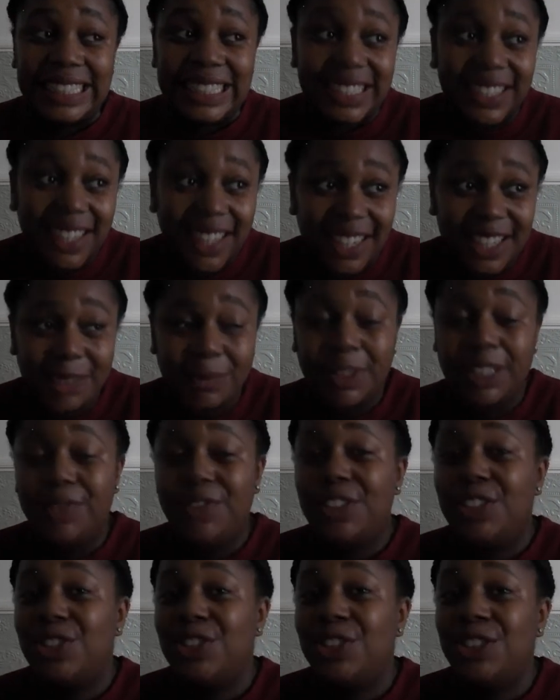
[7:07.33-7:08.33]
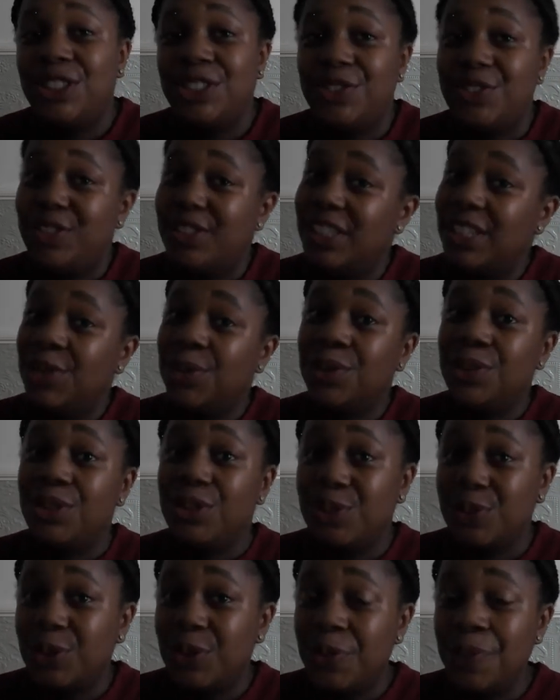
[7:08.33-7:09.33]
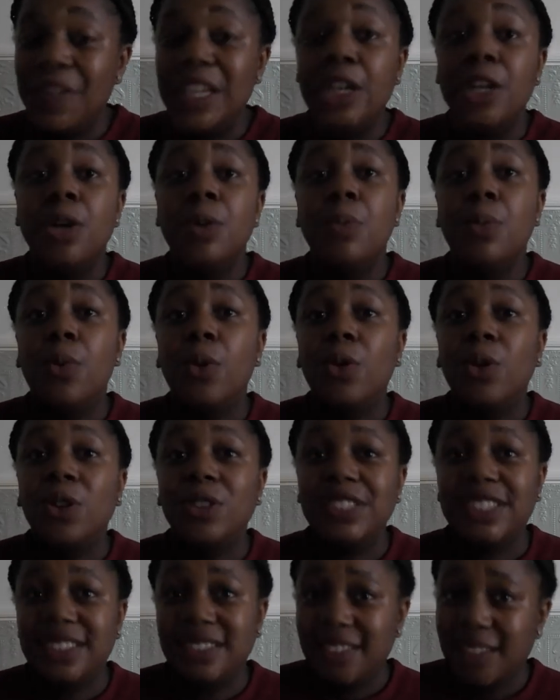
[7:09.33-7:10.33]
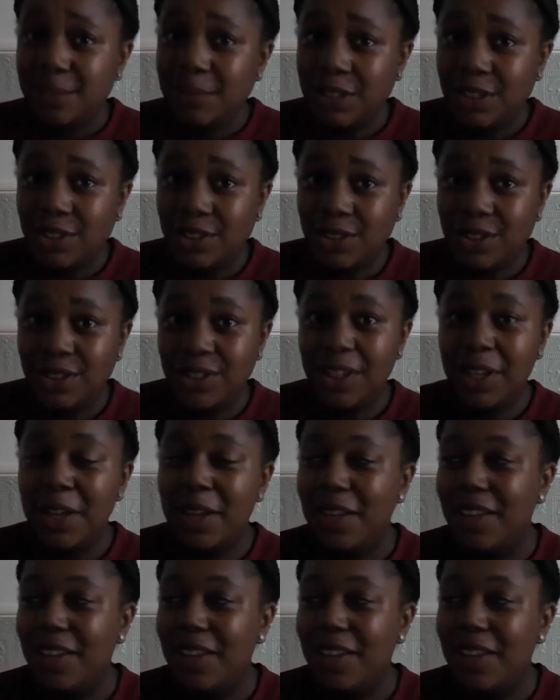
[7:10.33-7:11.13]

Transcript: like my video if you like what you saw. More content coming soon.